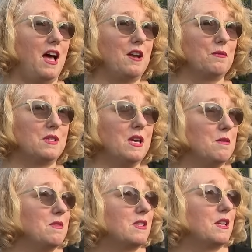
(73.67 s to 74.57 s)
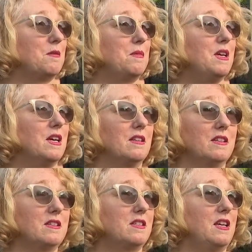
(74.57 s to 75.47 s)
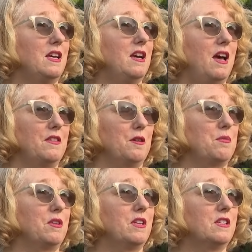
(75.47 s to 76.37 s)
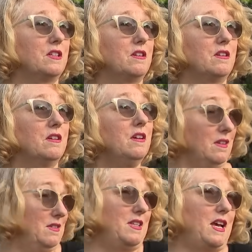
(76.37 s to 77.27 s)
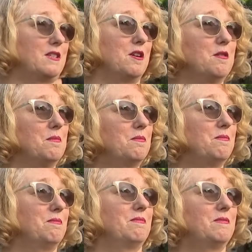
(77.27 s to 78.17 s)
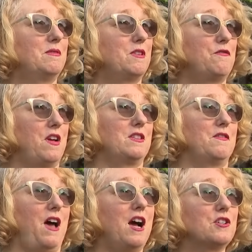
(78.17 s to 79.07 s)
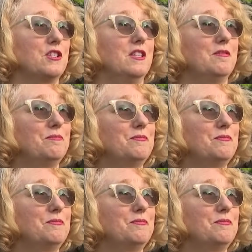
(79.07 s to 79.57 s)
glad it was him instead of me. At least he had the ability to take some defensive action.